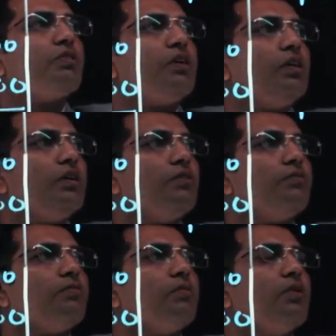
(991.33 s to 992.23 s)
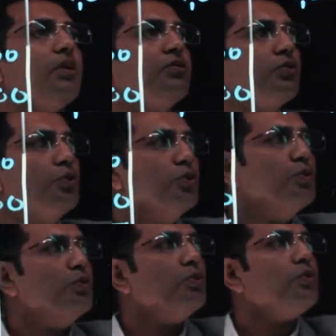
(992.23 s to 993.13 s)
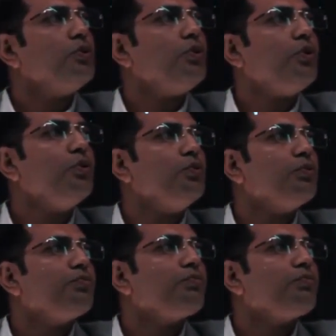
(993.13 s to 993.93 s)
3 is to 2.